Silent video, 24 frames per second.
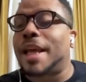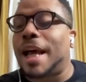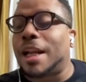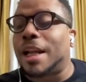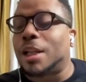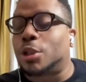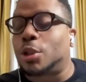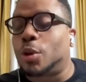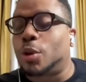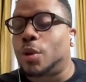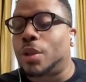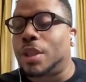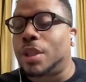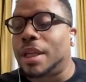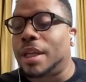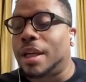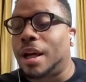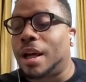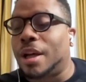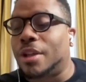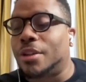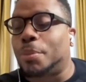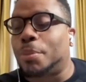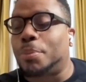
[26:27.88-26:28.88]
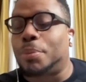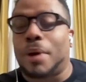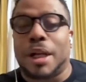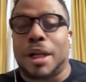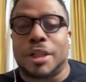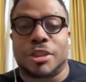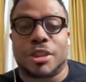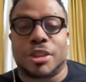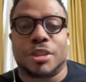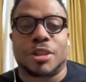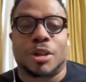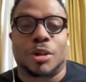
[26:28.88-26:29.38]
got to do the other
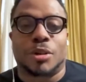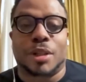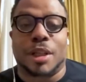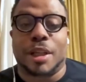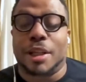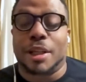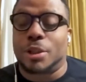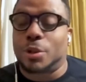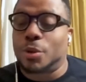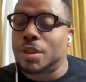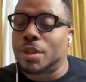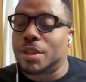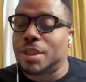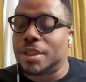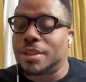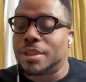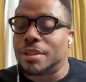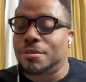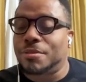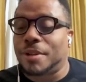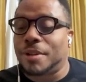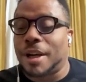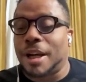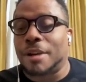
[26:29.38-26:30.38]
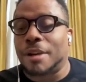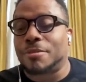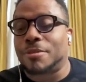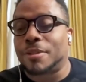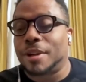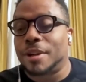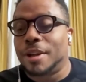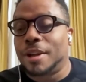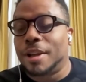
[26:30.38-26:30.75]
projects on D365.